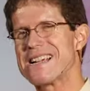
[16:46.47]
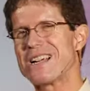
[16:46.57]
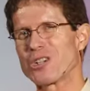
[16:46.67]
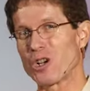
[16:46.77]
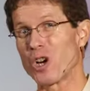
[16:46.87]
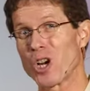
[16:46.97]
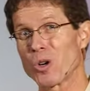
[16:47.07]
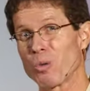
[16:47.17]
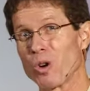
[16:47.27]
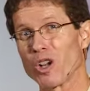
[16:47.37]
to
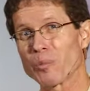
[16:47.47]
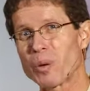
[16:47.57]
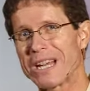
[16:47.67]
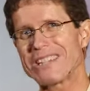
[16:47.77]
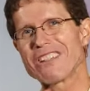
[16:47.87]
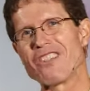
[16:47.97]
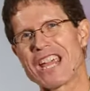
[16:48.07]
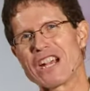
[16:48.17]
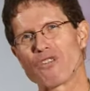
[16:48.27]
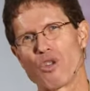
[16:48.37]
earn world peace in the
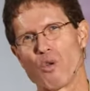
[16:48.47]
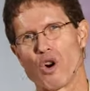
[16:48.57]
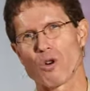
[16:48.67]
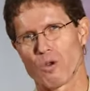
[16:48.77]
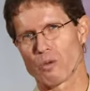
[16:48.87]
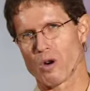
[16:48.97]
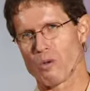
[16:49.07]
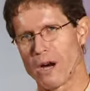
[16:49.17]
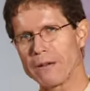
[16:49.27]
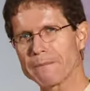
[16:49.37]
end of the war, World
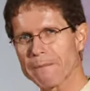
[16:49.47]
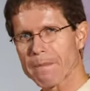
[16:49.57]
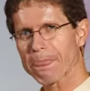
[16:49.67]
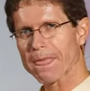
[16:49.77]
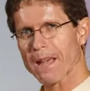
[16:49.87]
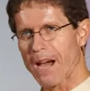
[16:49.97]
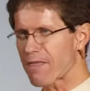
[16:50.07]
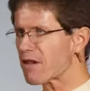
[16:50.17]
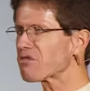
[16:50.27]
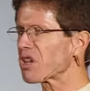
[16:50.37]
War I. And
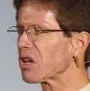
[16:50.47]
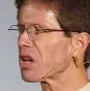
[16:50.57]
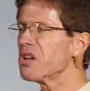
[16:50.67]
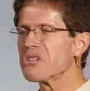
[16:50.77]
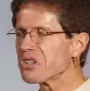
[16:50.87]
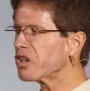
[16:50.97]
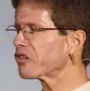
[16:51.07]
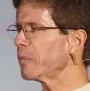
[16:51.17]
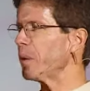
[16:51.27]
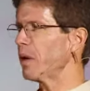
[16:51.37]
then suddenly she
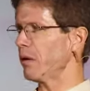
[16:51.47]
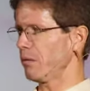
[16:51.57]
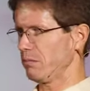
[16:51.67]
disappeared.